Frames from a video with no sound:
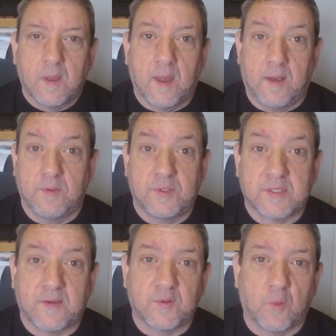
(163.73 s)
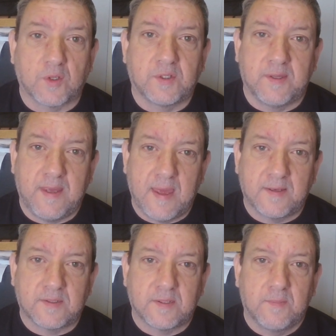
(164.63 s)
And then we just have to watch at the
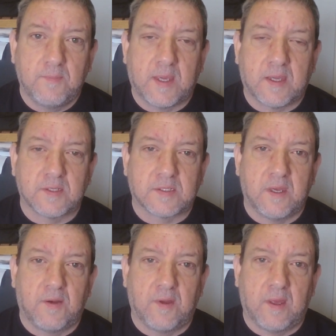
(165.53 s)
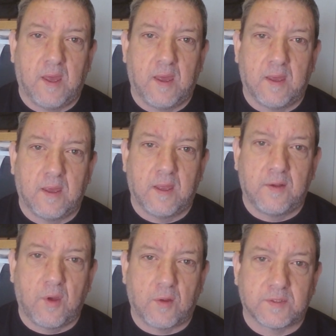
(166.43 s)
end because there are
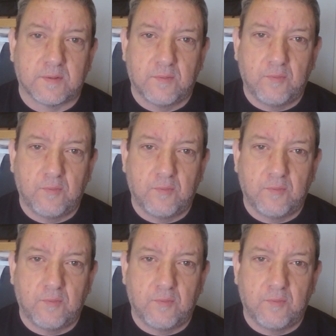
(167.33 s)
not